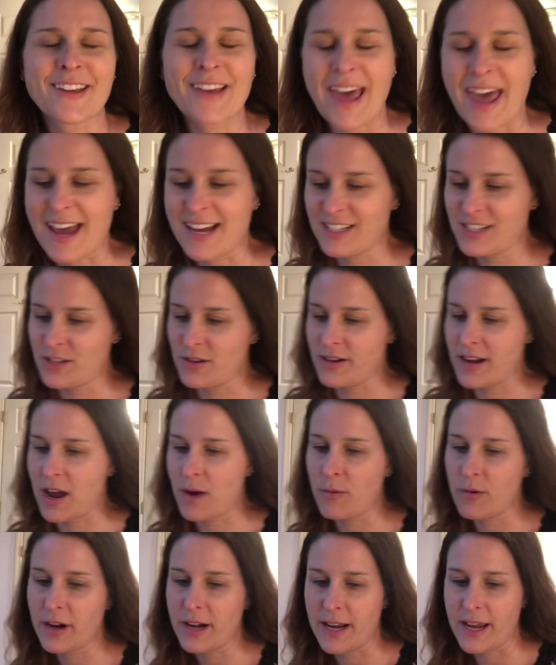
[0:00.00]
Okay, so now
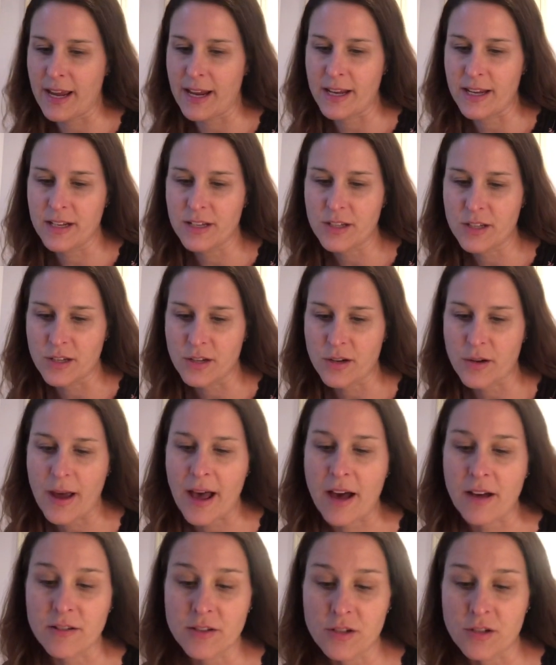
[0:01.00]
we're gonna get into
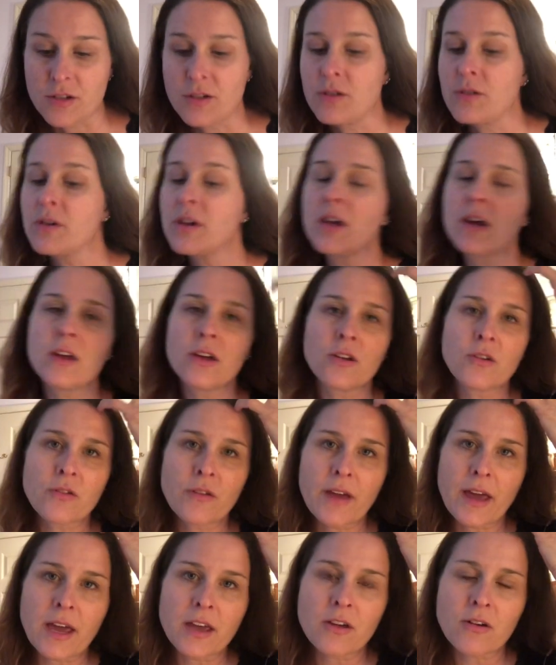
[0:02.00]
how to
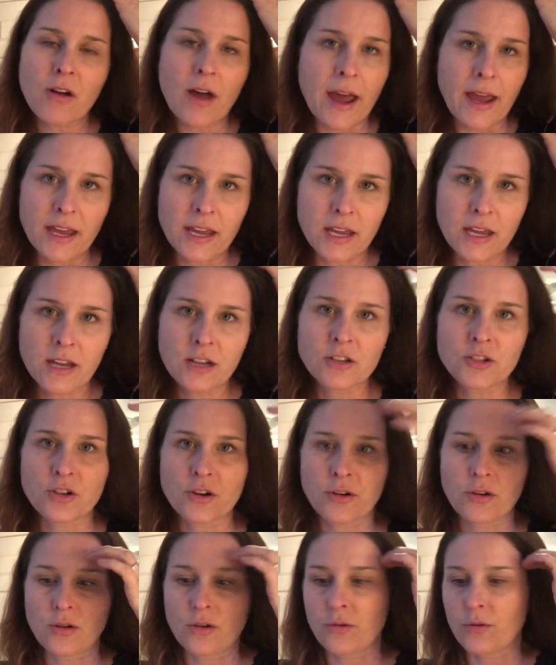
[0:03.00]
create your hiking
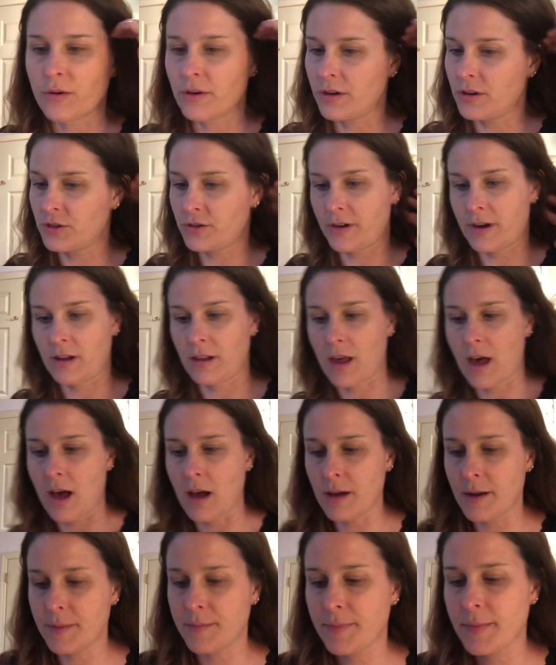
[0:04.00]
journal or your trail
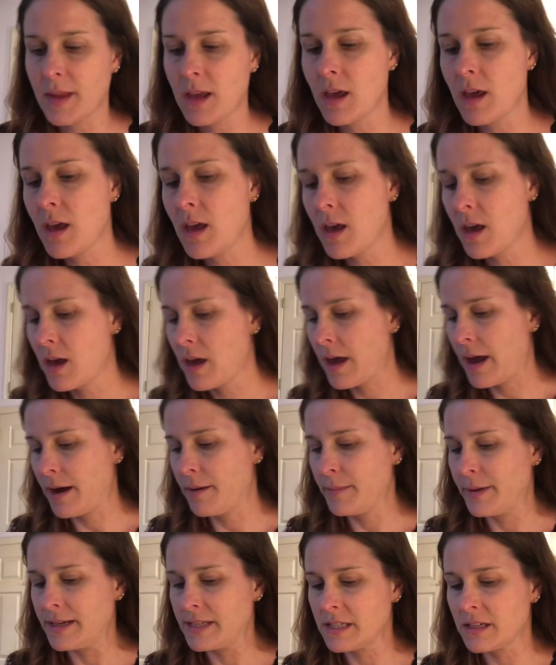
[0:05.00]
log.
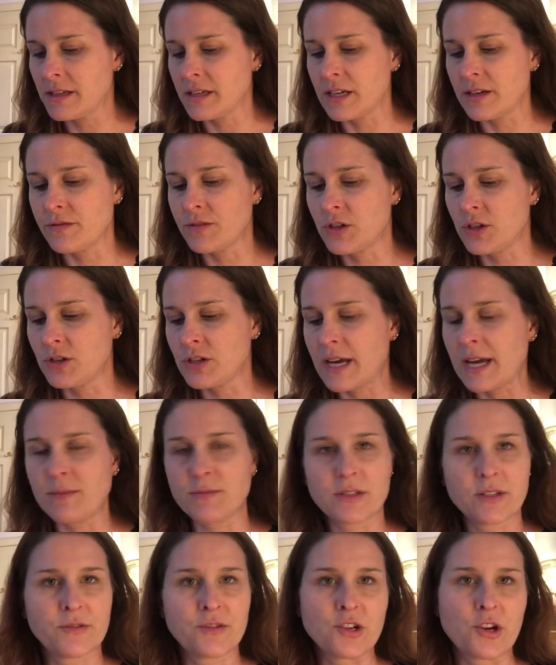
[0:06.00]
Basically, you have 2
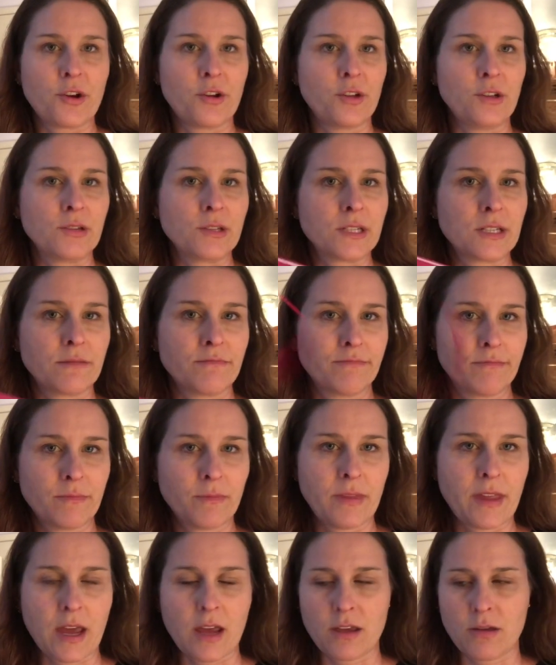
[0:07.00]
types of journals
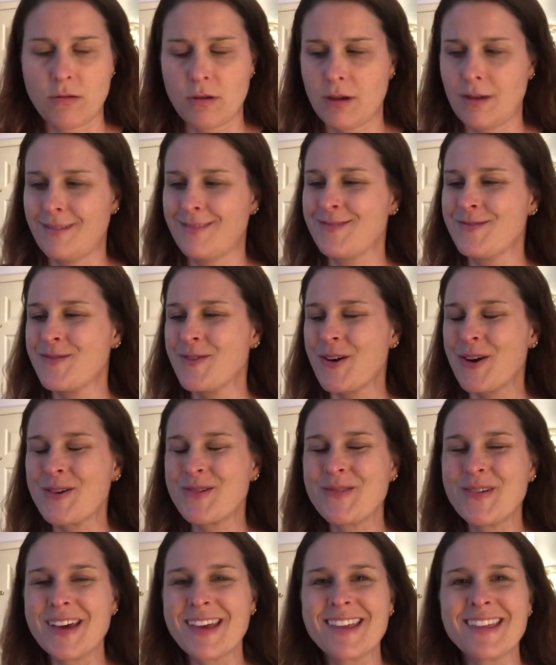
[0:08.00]
that you can work
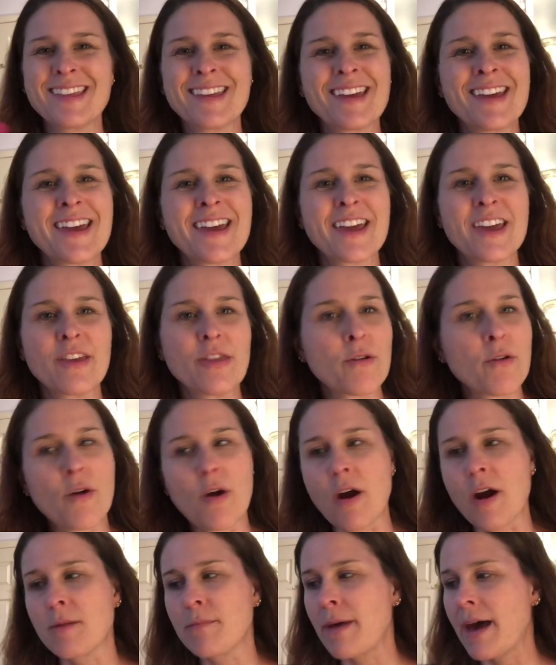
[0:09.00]
with, either a
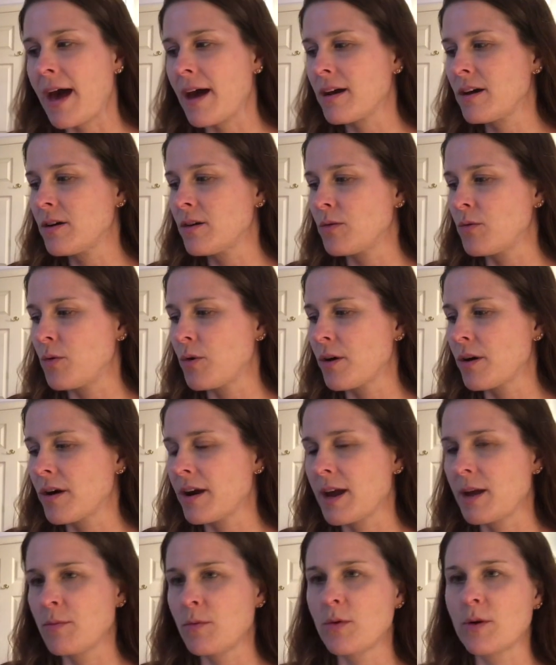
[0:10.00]
hardback or
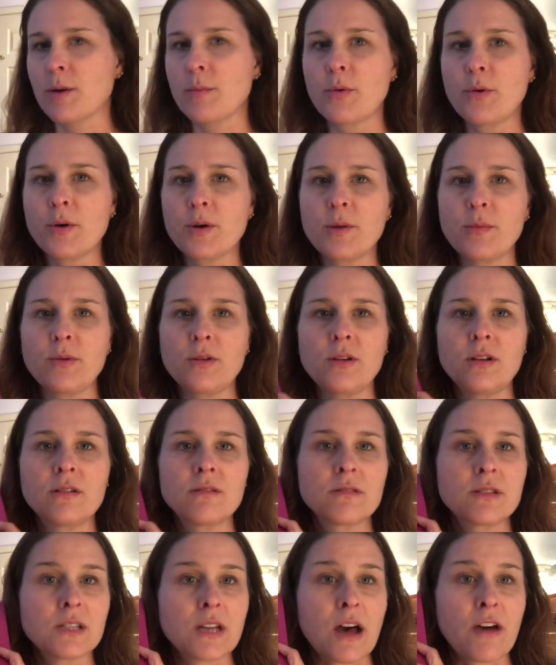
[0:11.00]
a more portable
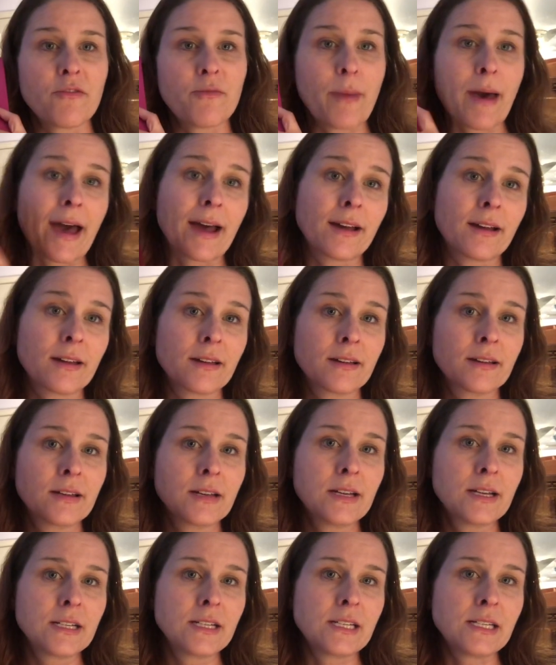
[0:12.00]
softback
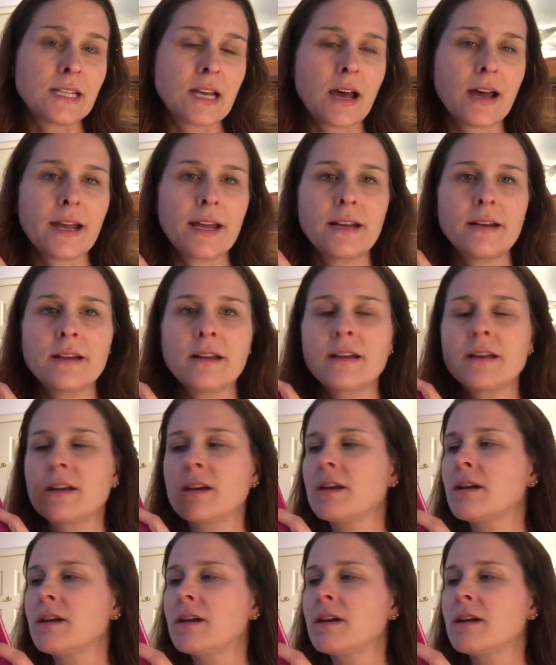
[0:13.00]
design.